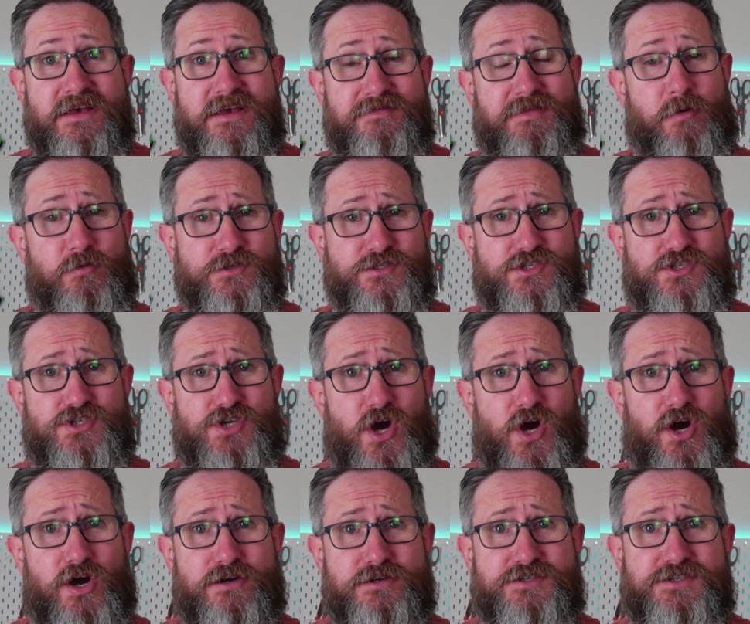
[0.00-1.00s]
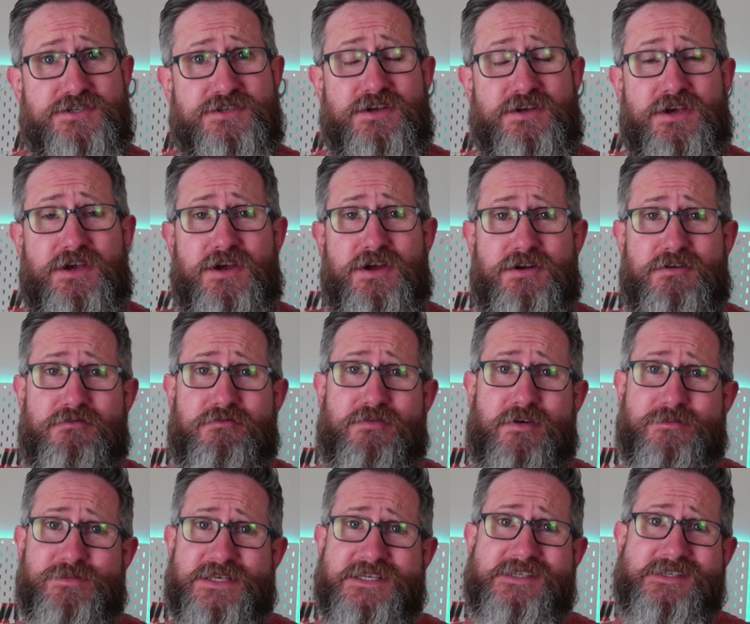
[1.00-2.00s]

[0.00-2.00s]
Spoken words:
that was charged from the